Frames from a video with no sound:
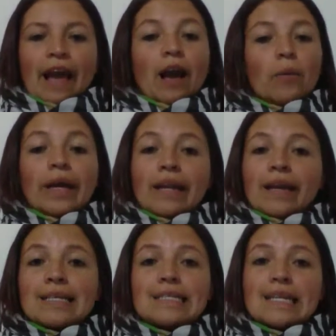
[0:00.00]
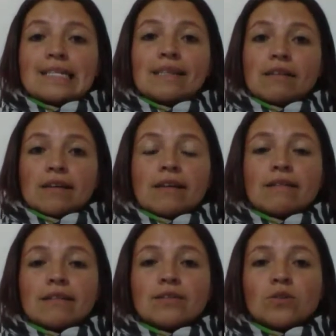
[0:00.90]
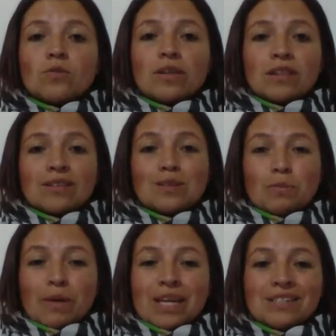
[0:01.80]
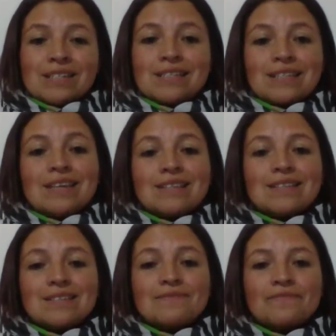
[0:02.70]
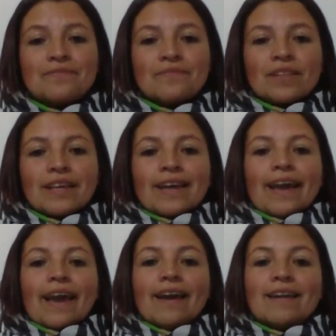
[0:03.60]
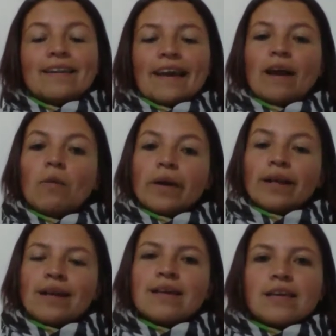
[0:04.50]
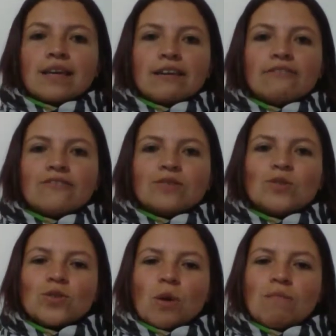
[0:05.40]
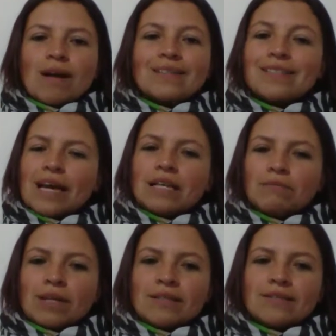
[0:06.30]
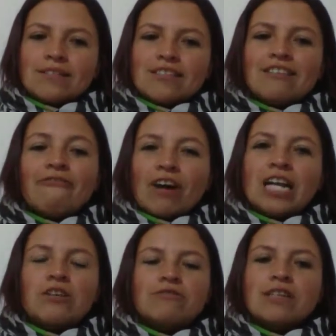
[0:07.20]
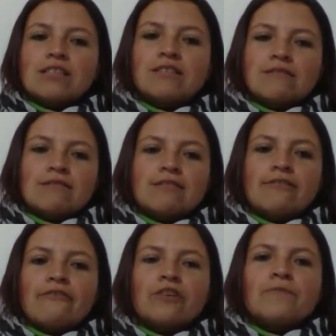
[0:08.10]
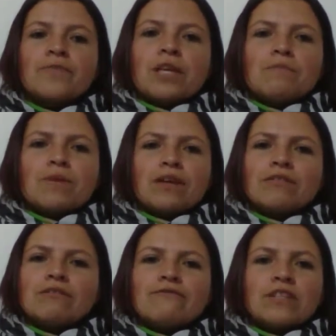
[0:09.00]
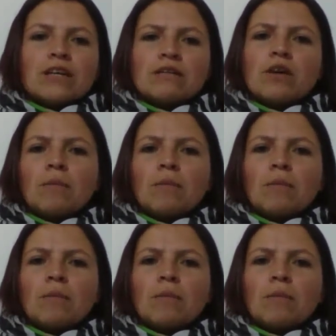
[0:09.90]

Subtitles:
How can I assess learners with special needs? And how can I give some assignments the value they deserve because of their